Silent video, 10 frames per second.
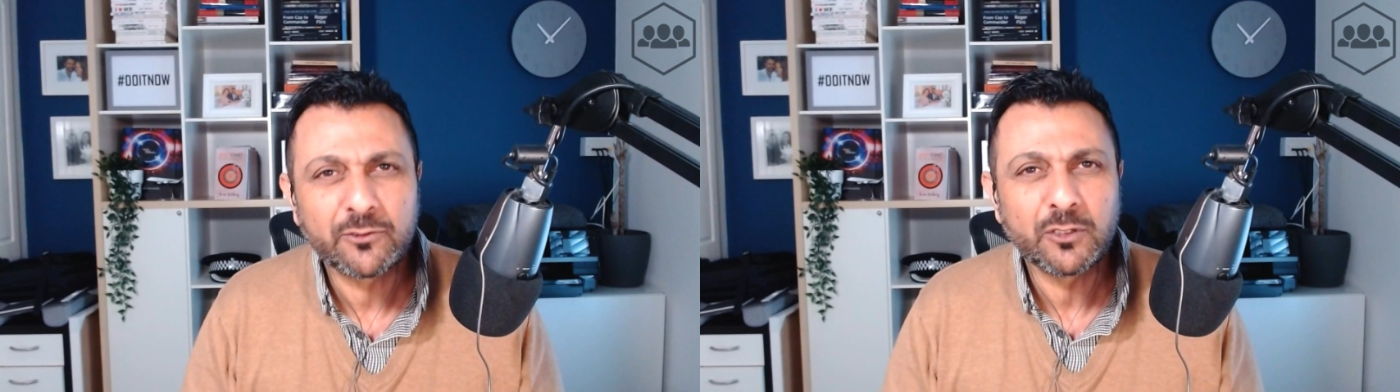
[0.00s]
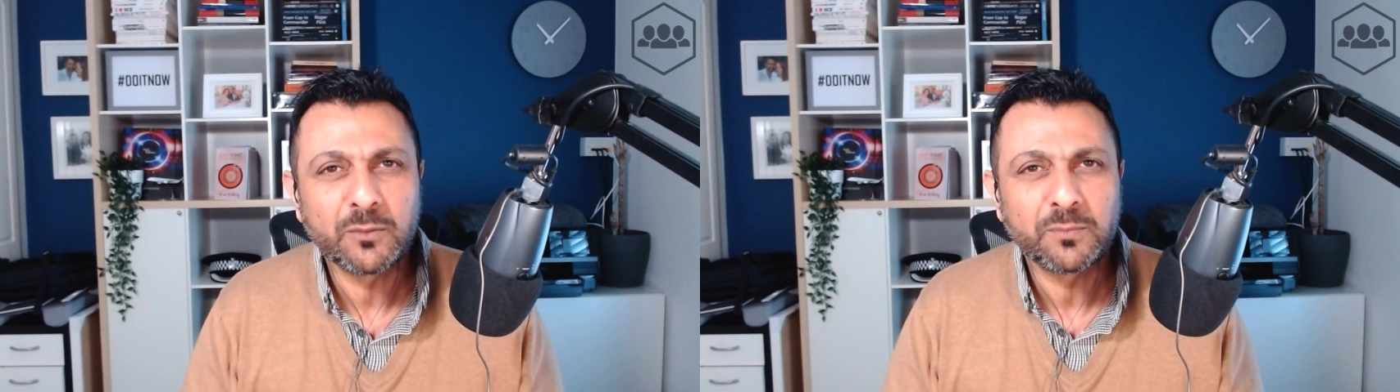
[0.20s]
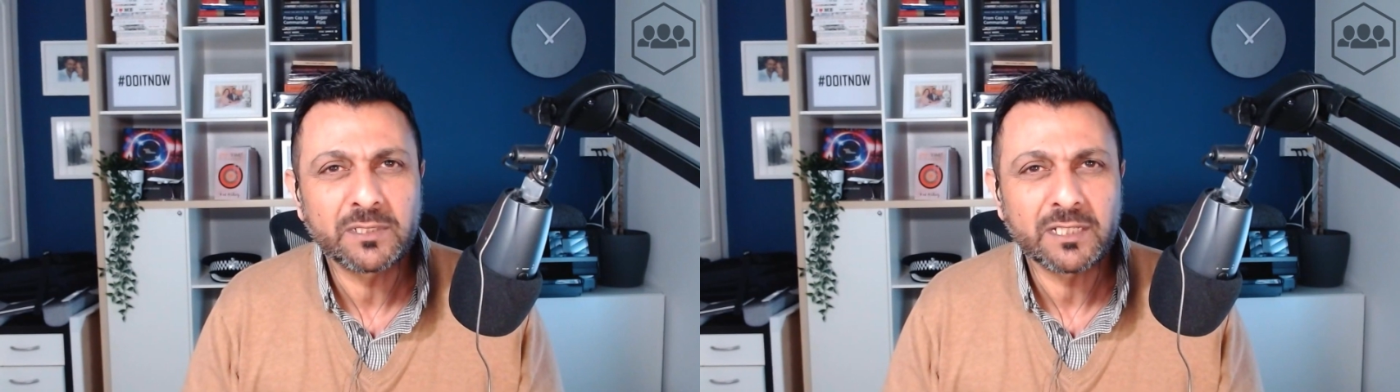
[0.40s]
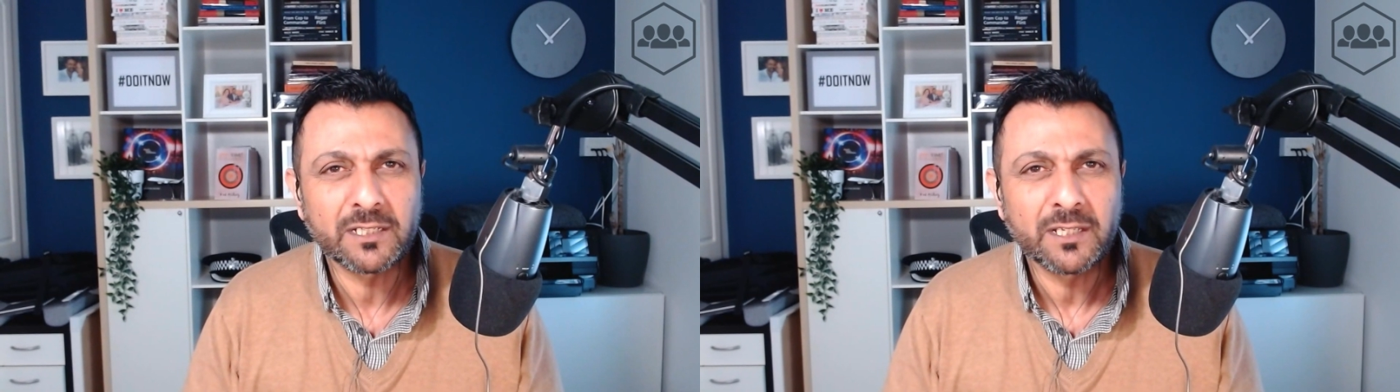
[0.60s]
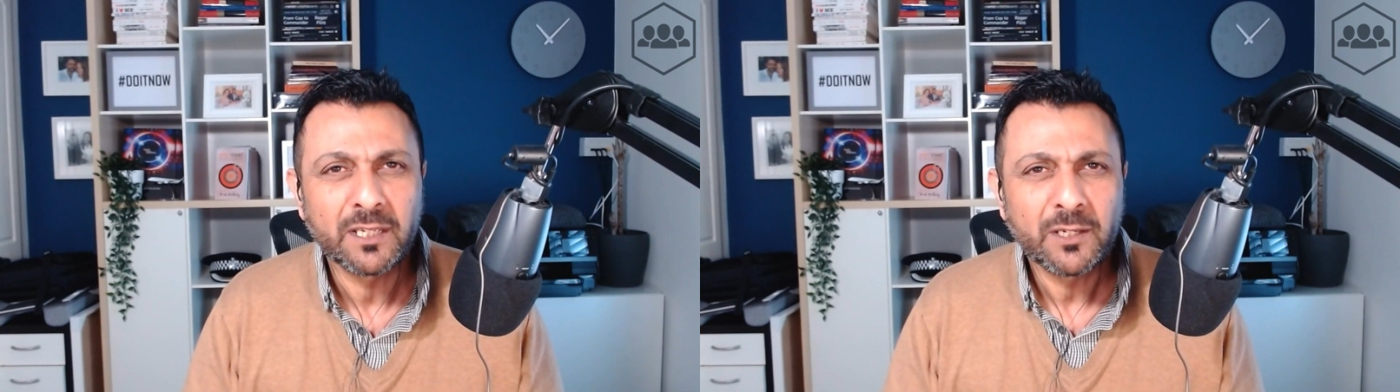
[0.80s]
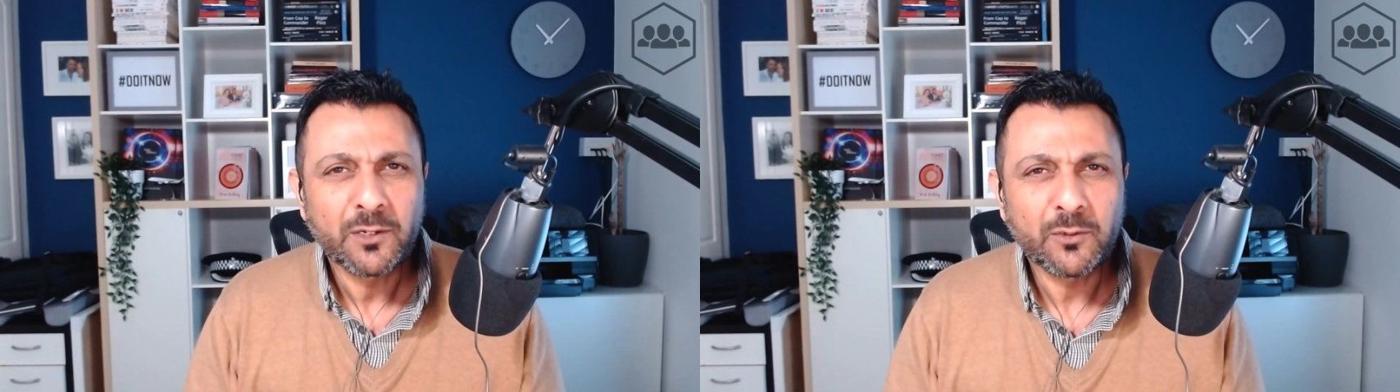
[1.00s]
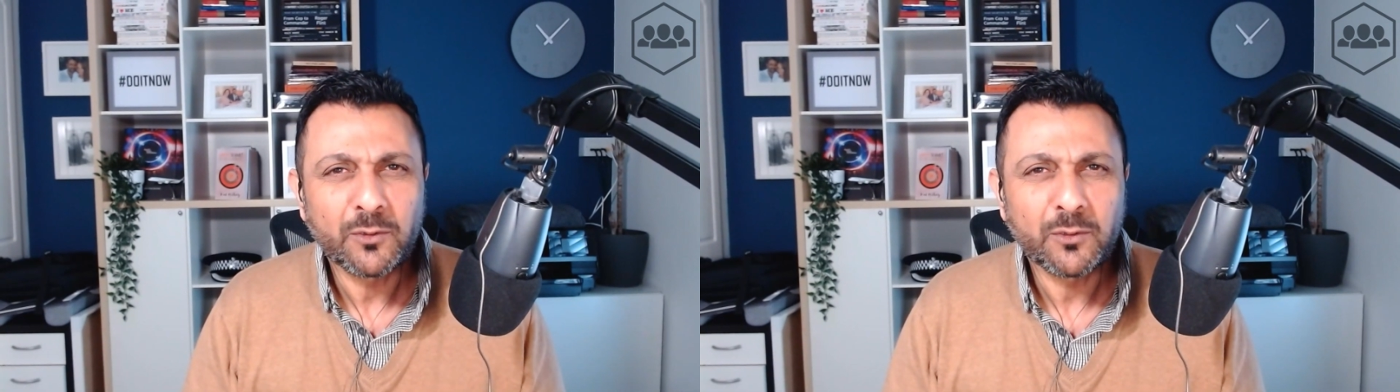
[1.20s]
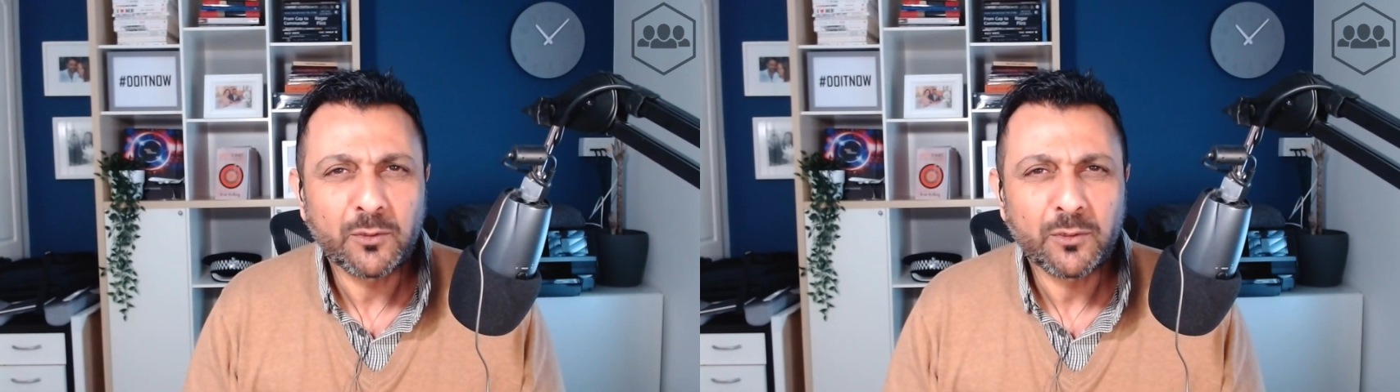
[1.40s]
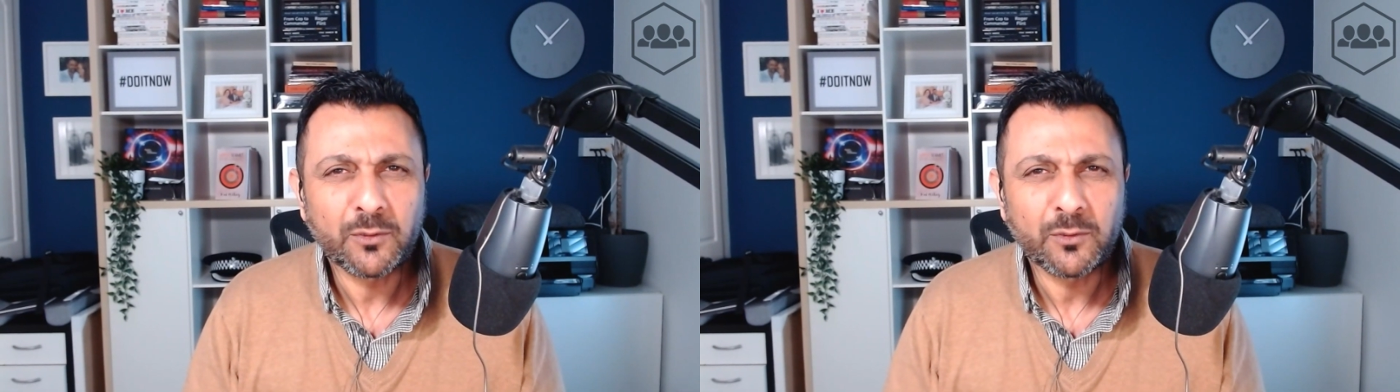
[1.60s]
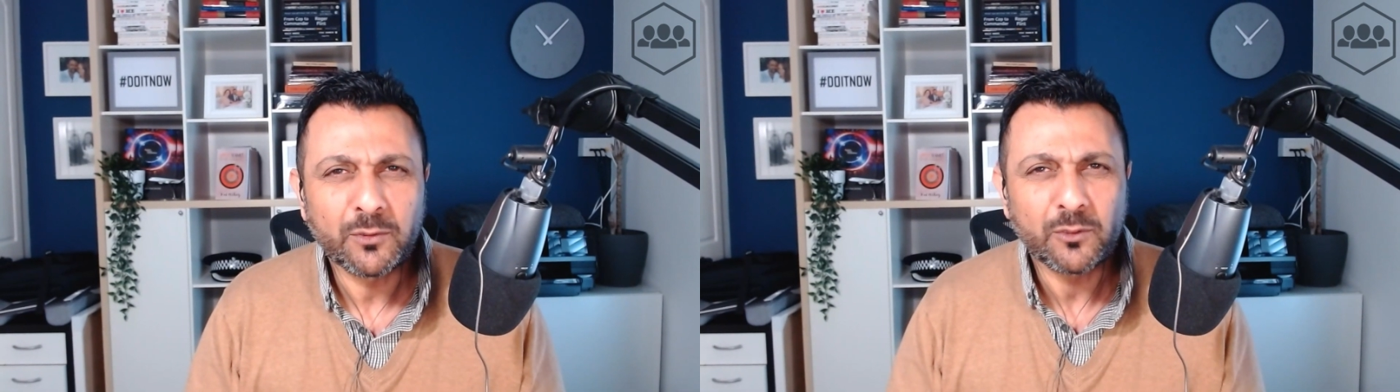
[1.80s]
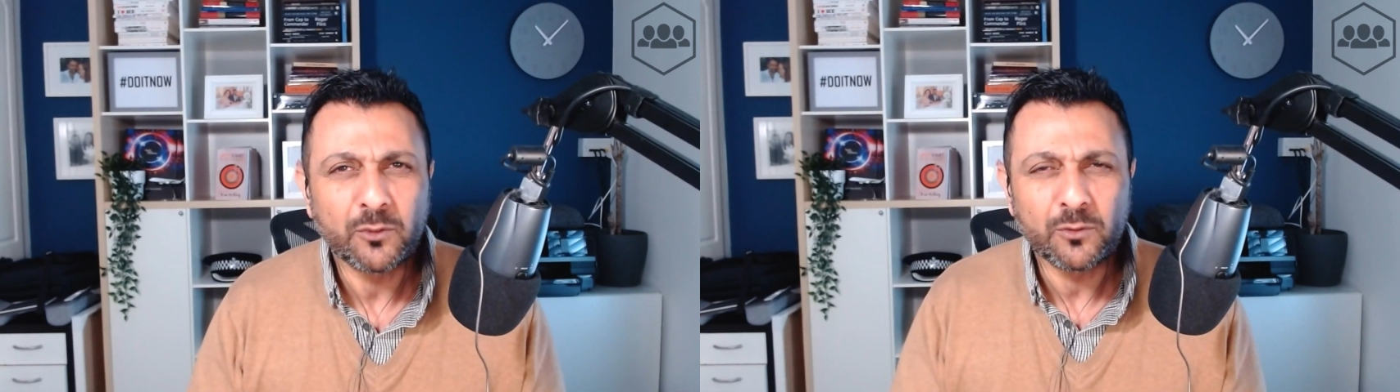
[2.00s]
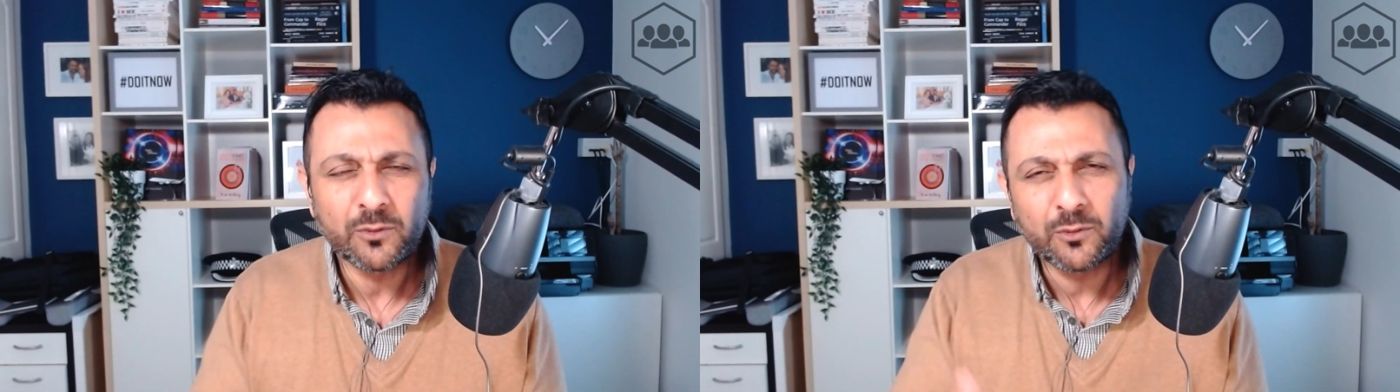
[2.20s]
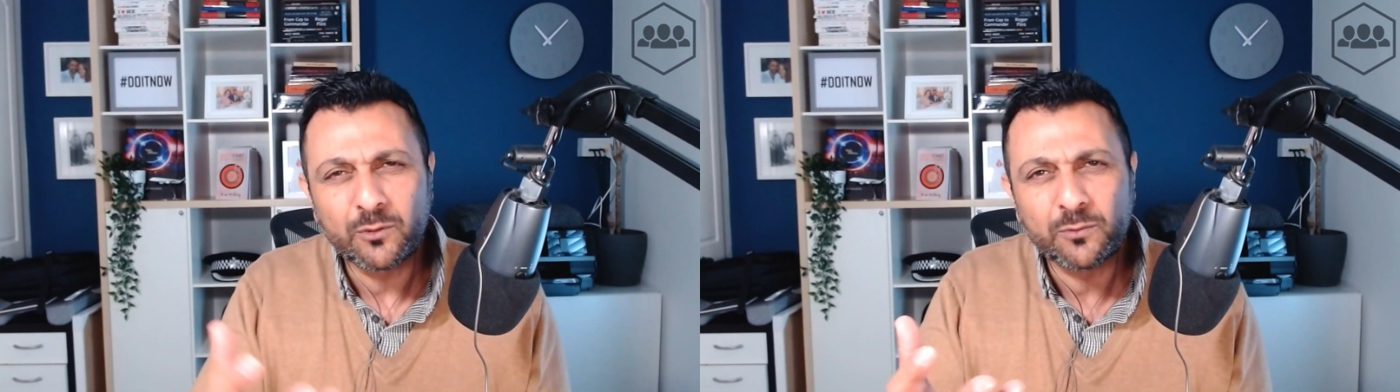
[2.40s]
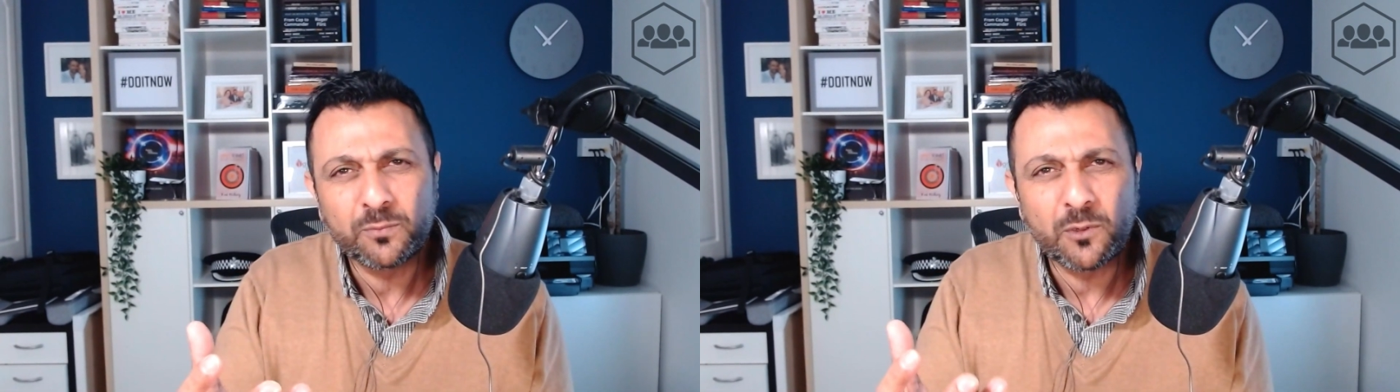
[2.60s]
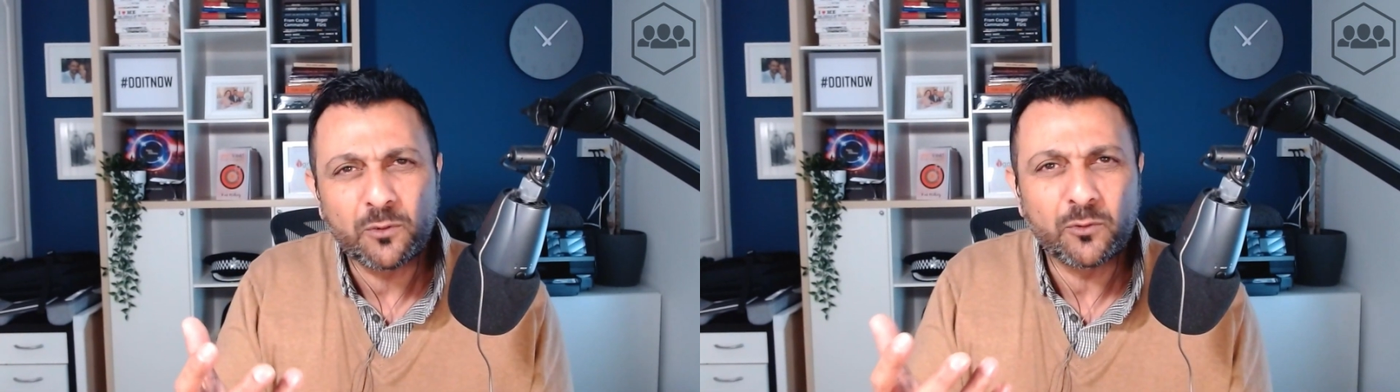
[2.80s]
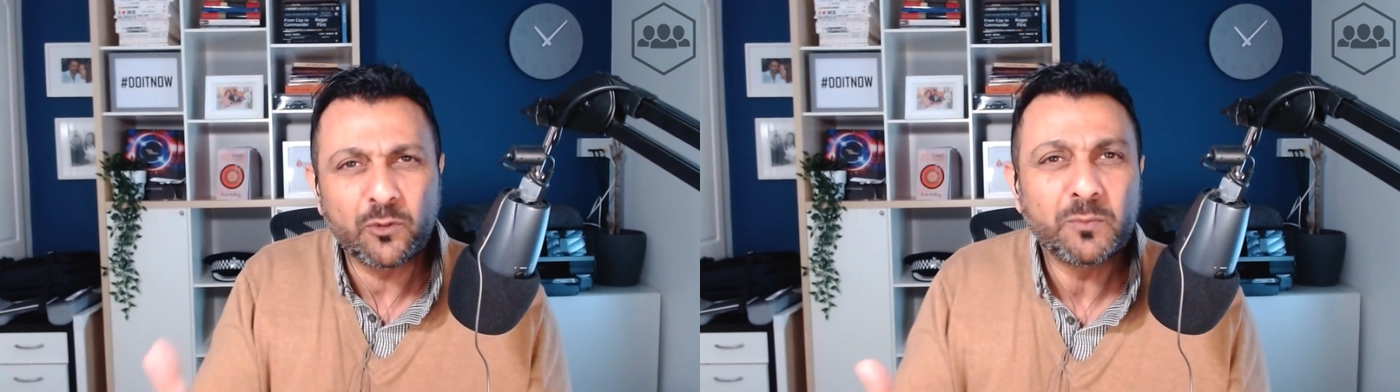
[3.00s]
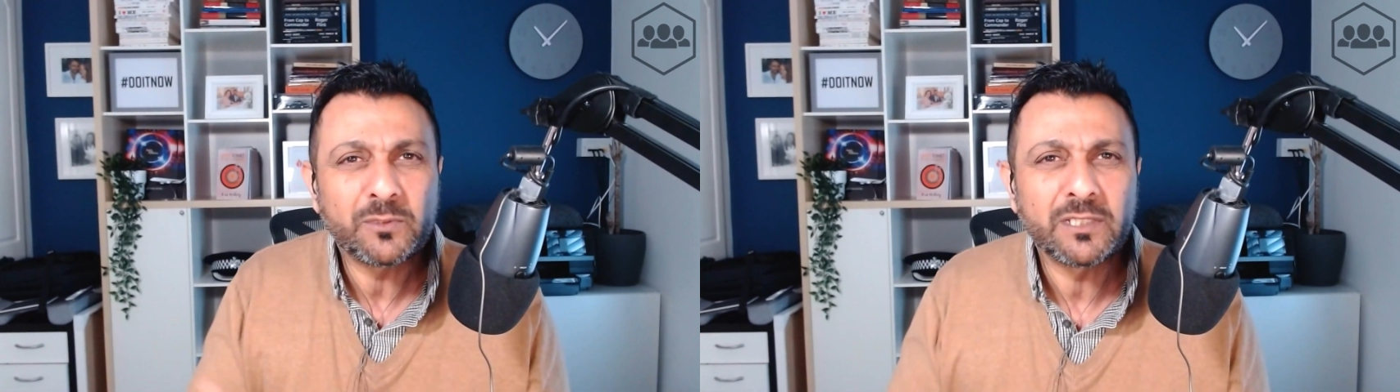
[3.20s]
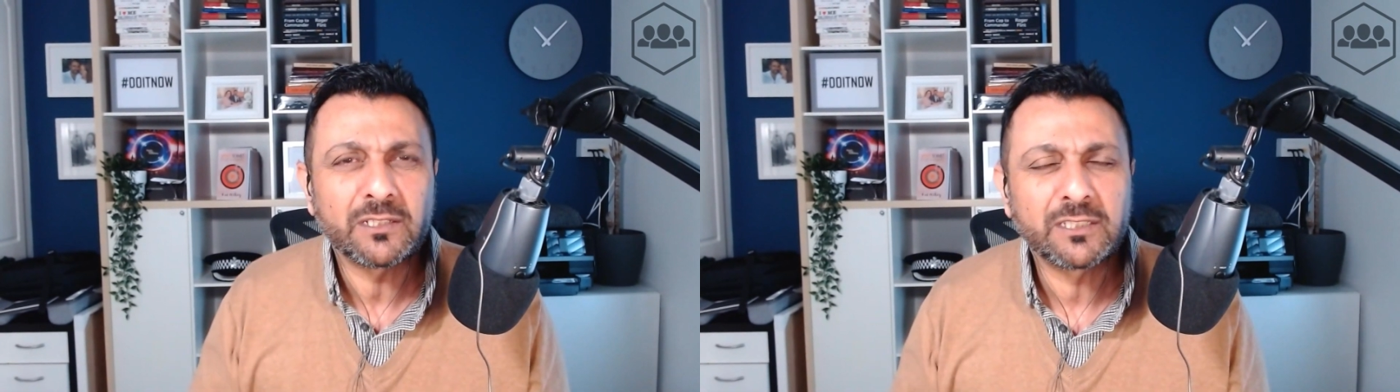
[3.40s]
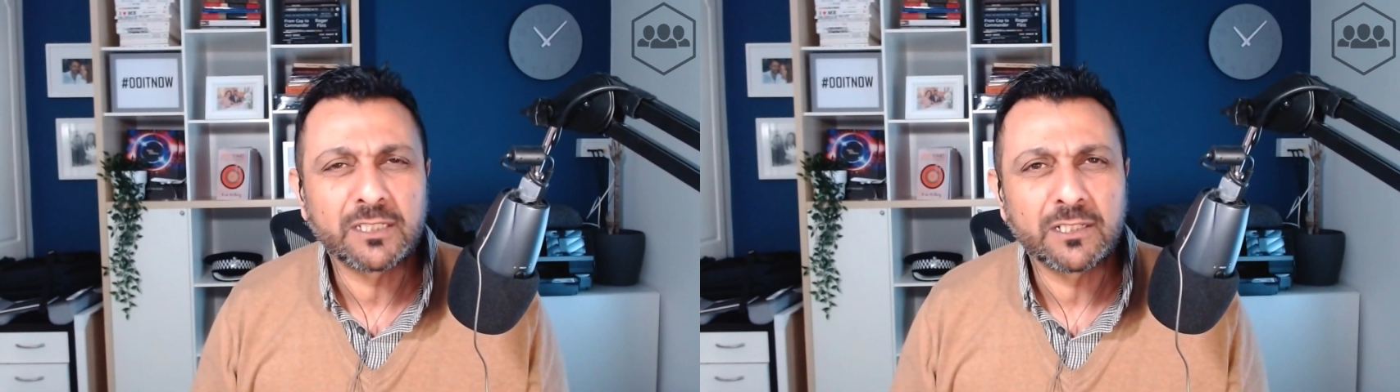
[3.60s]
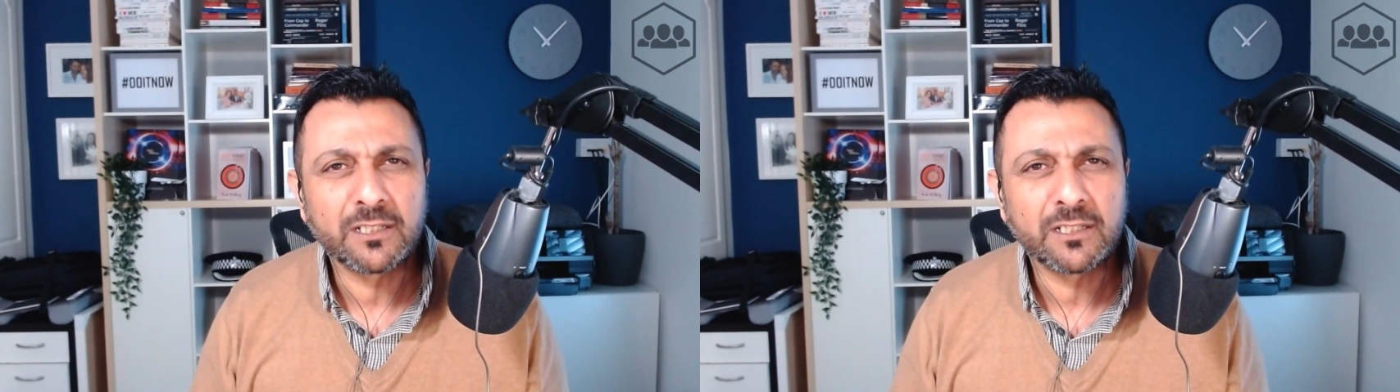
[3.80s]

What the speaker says: groups or groups that